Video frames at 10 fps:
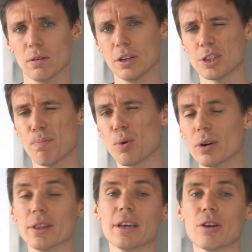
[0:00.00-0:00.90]
It's
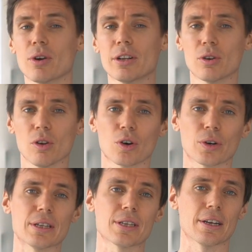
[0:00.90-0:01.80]
important that you run your long
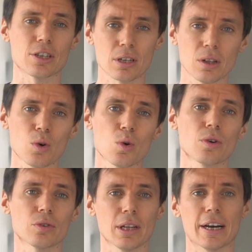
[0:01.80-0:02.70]
runs at a slow,
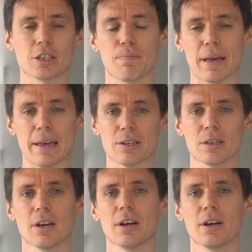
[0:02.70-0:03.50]
relaxed pace.